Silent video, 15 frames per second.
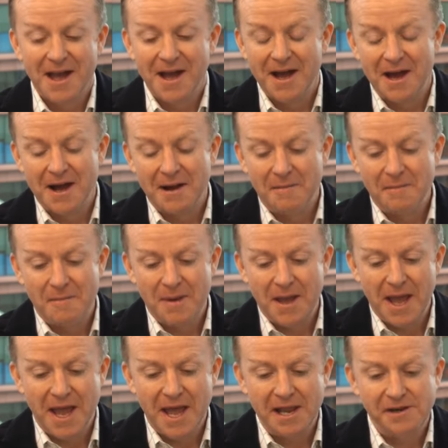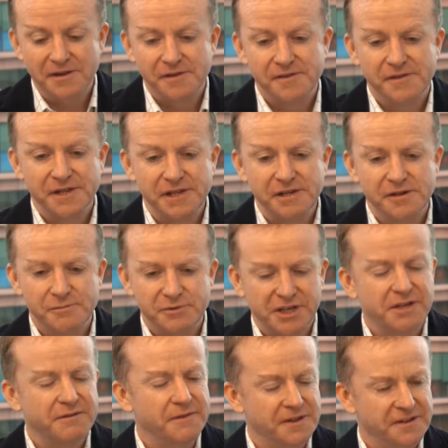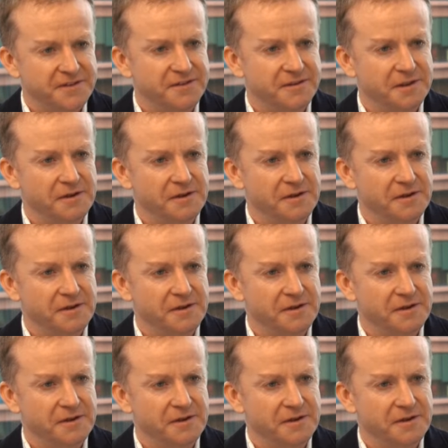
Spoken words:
And the objective of this,